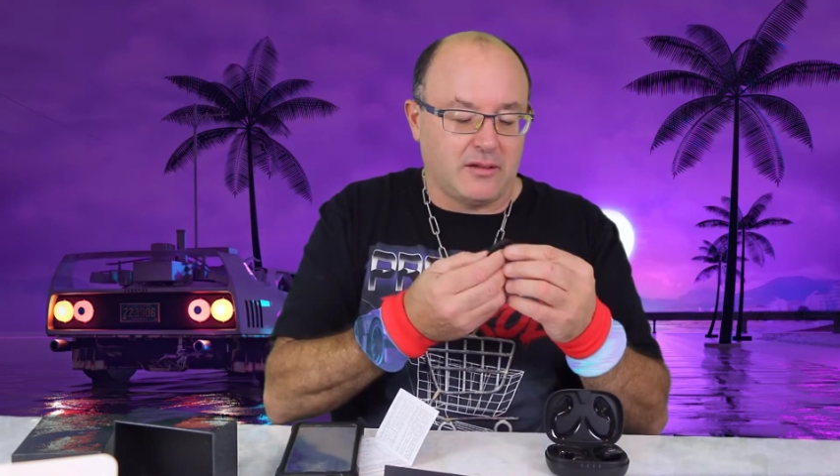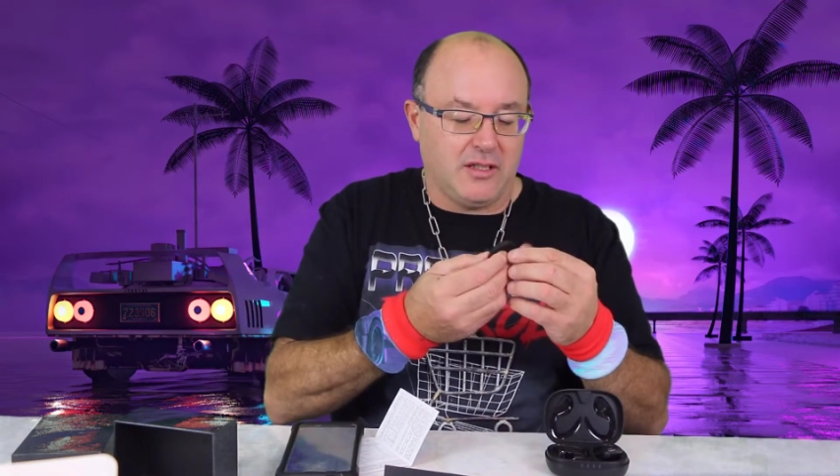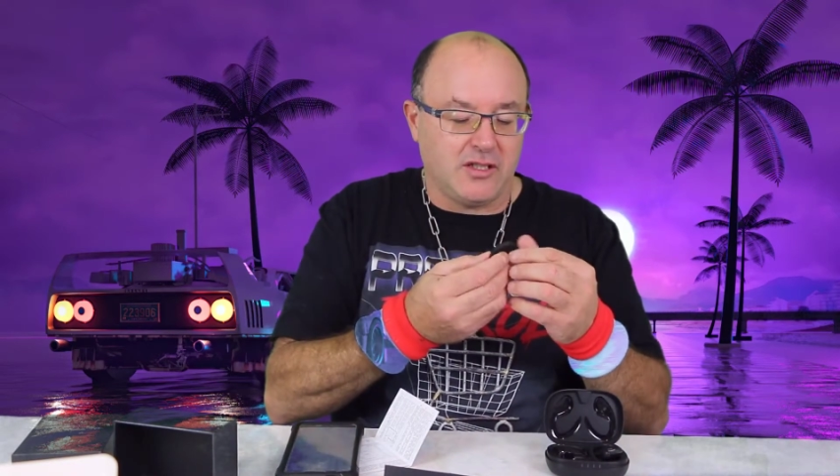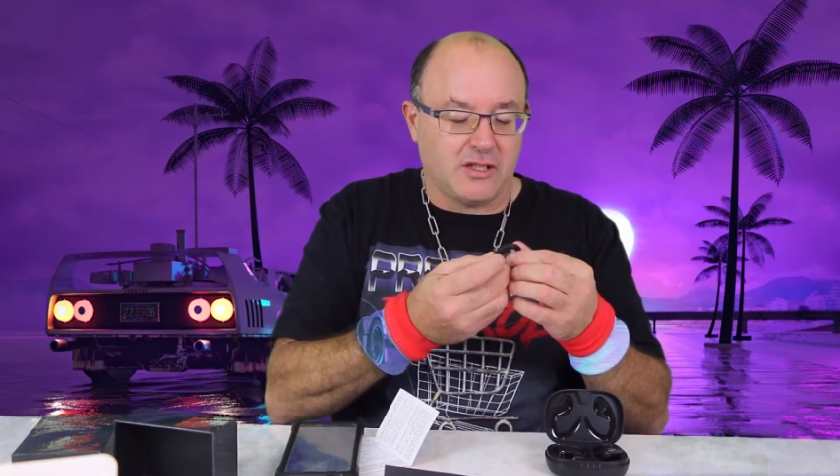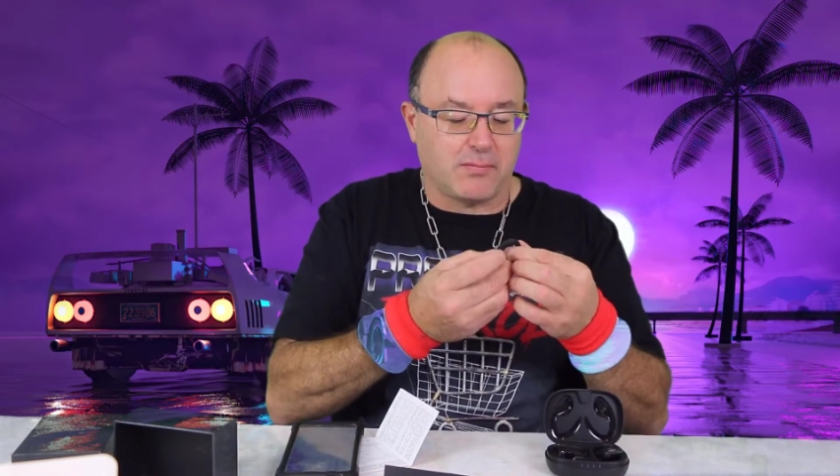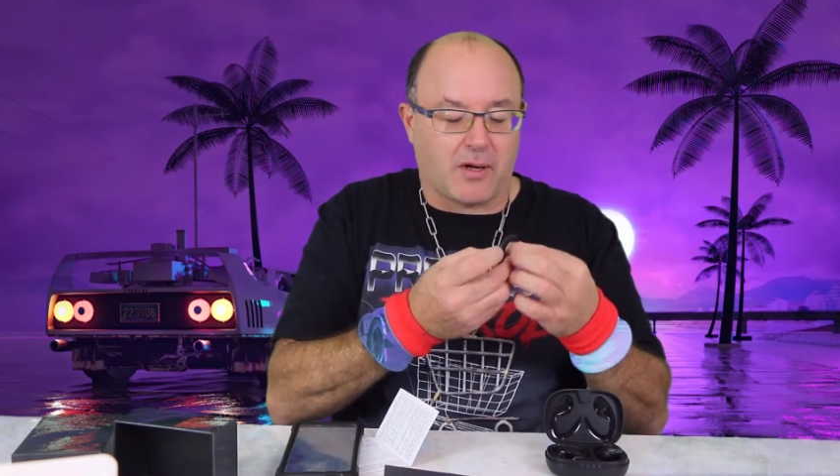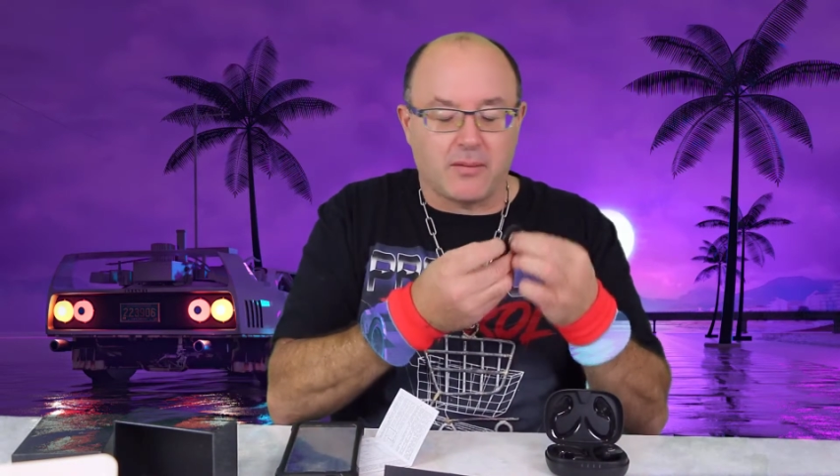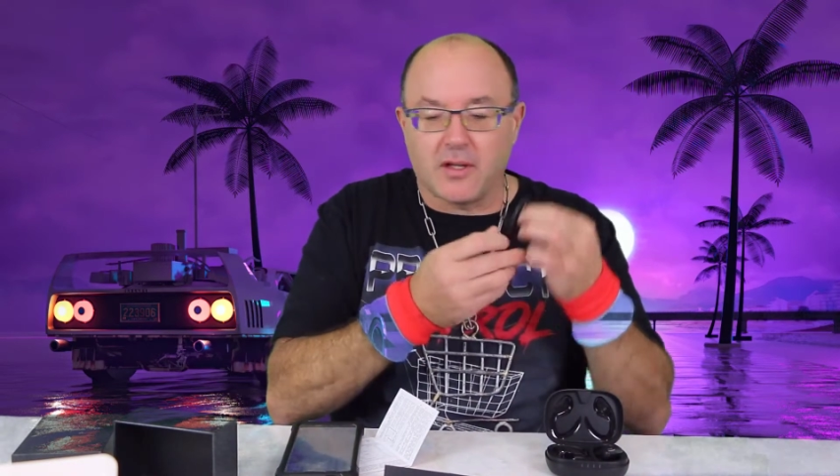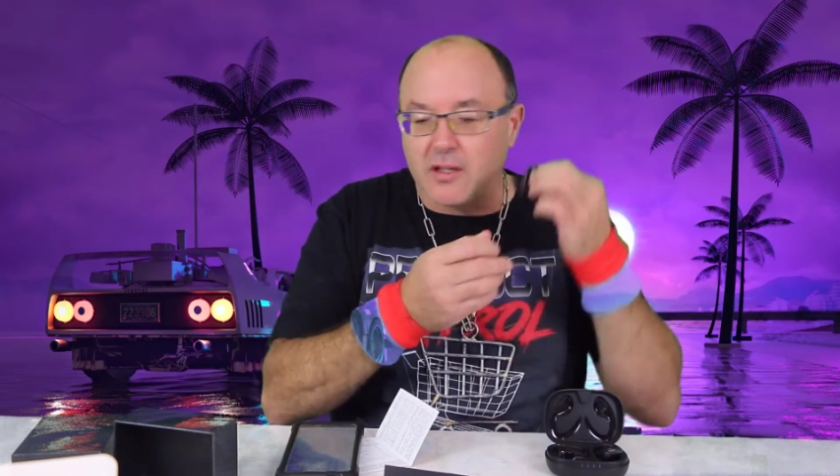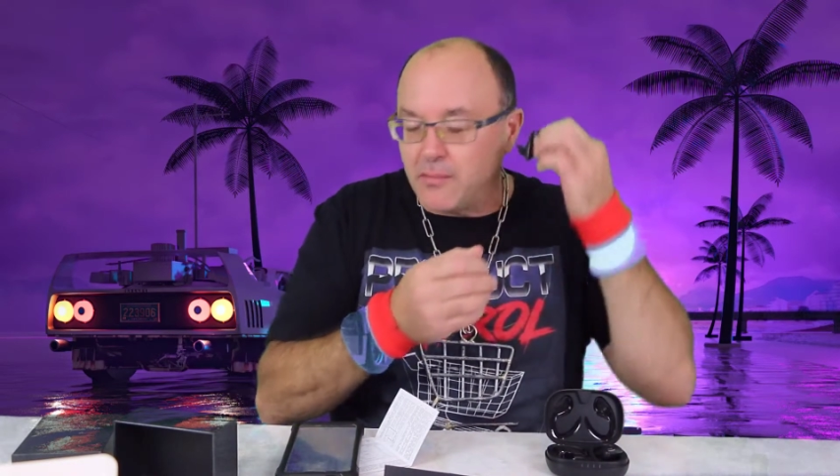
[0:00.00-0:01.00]
this is
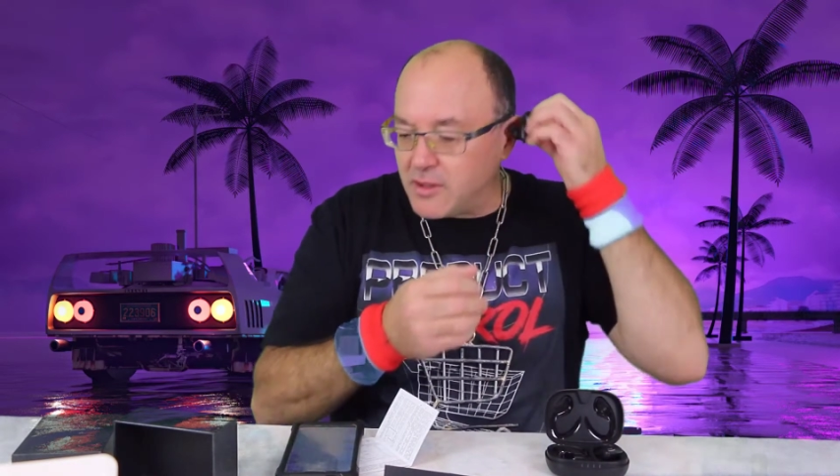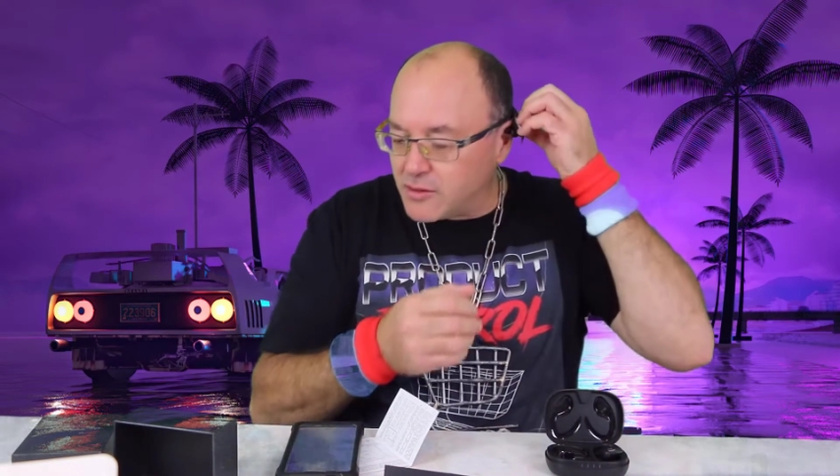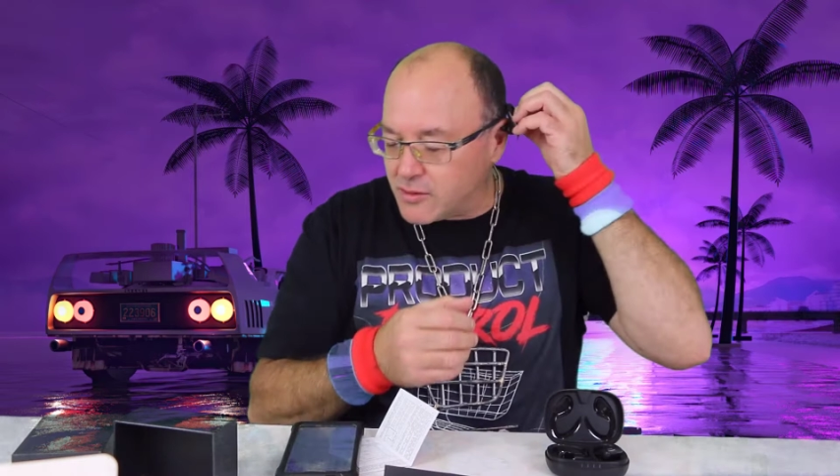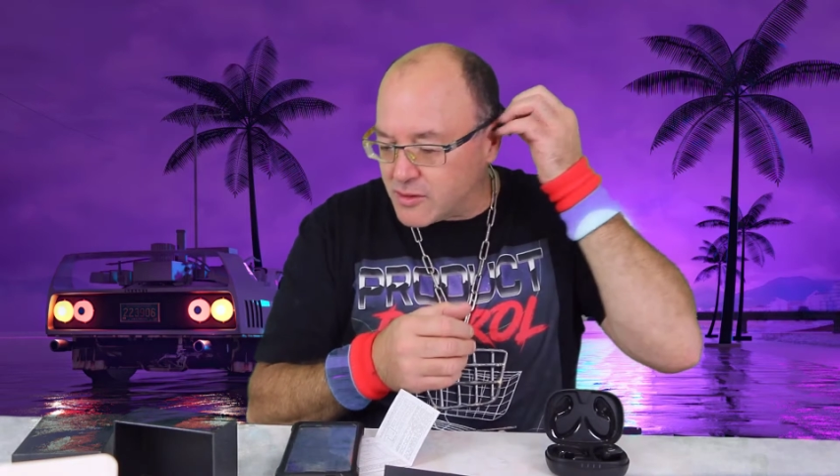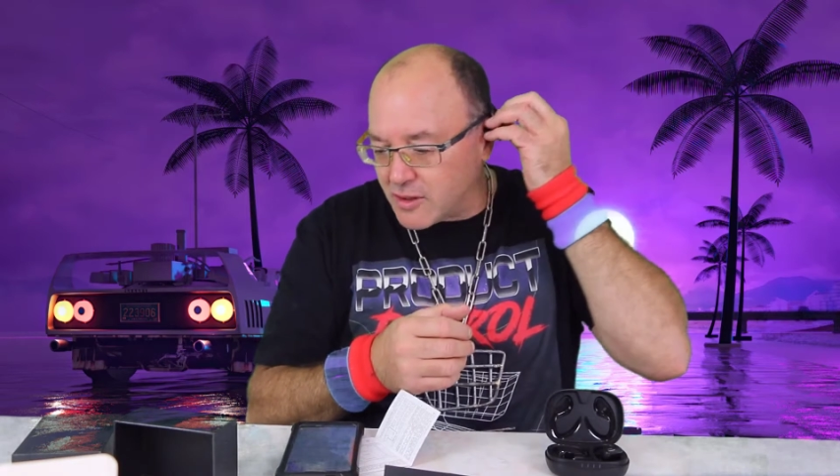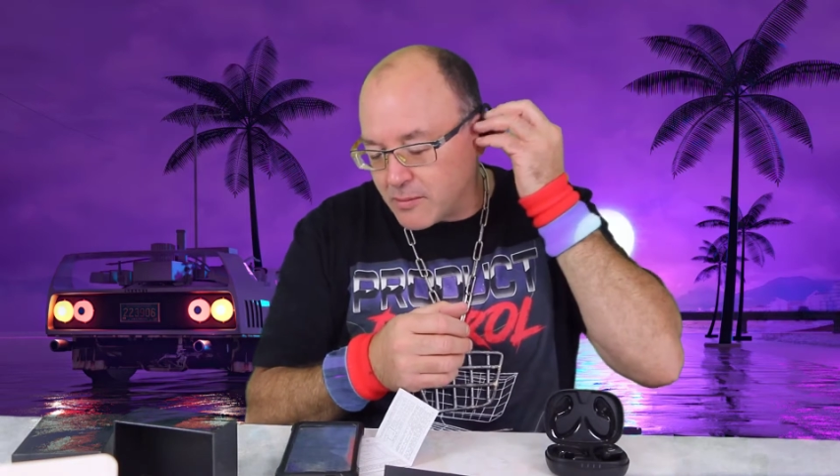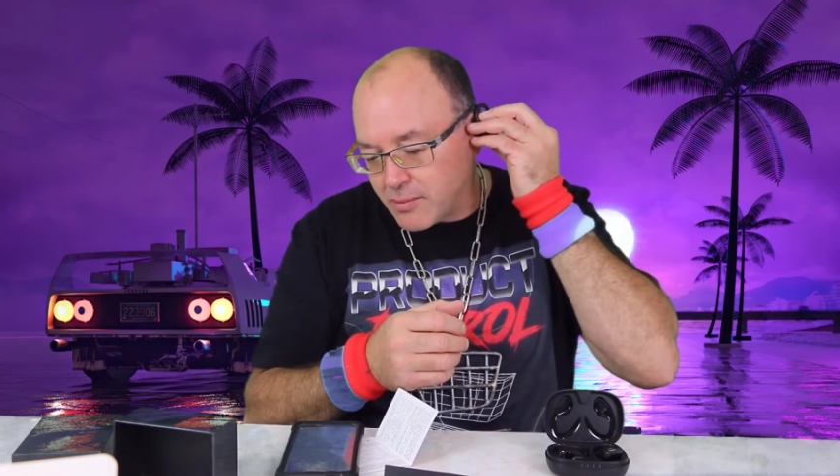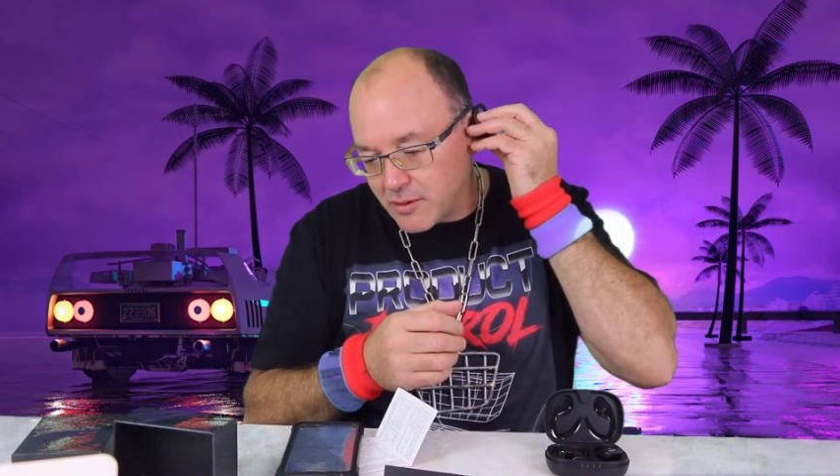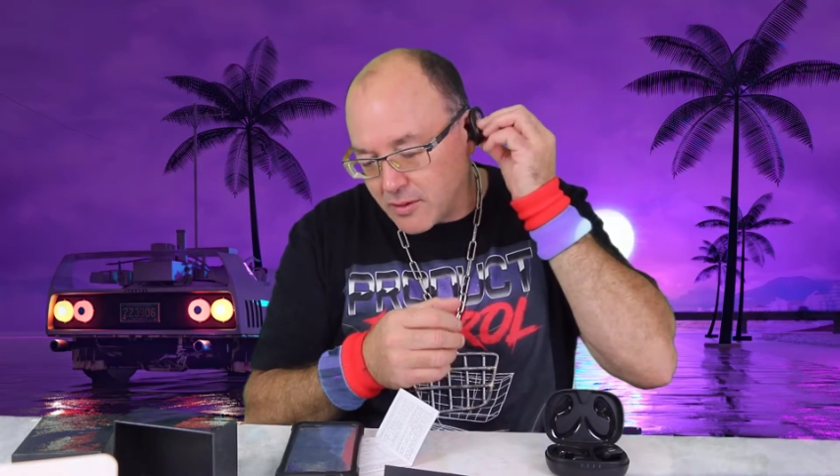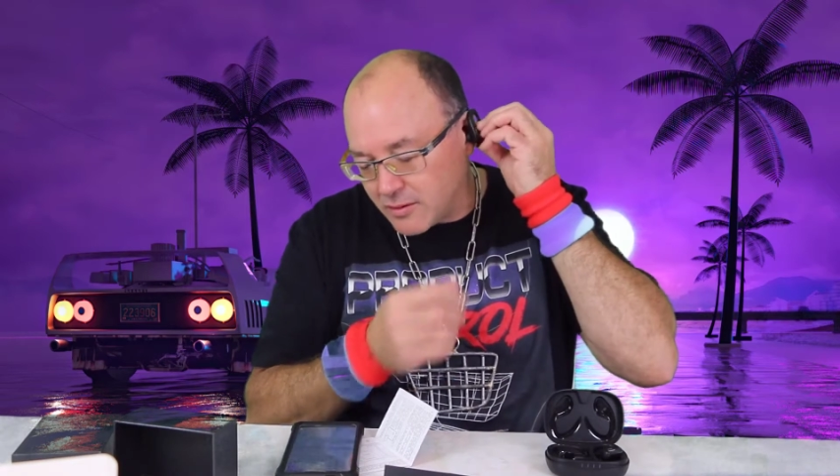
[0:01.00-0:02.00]
probably gonna be interesting to
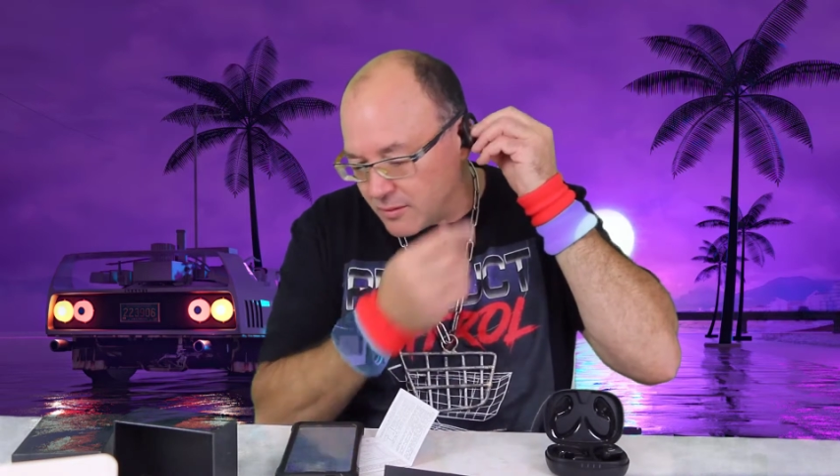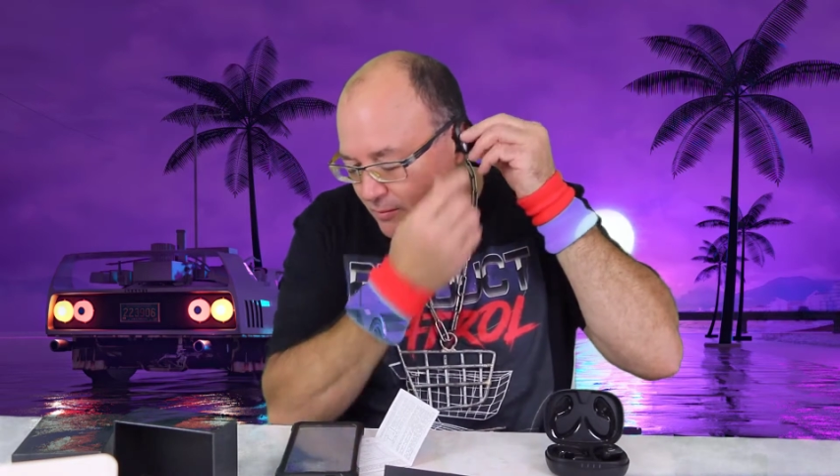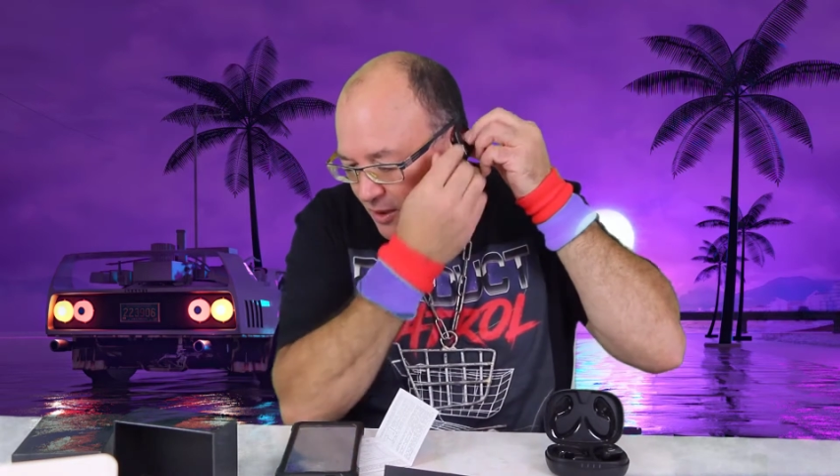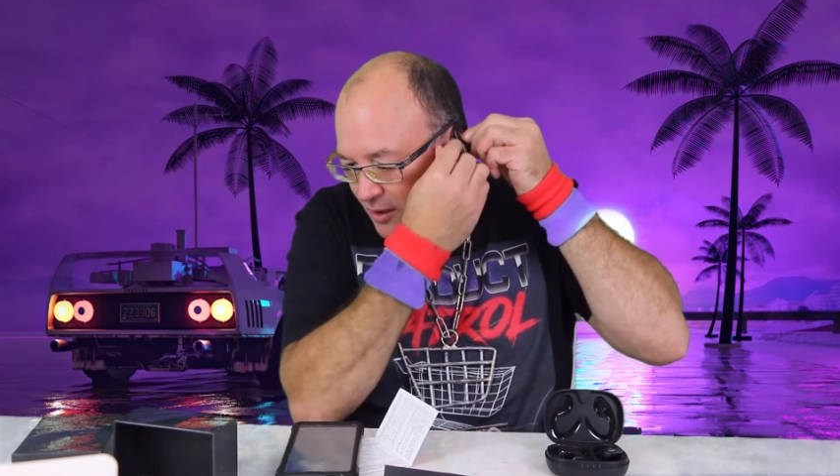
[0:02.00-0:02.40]
put on my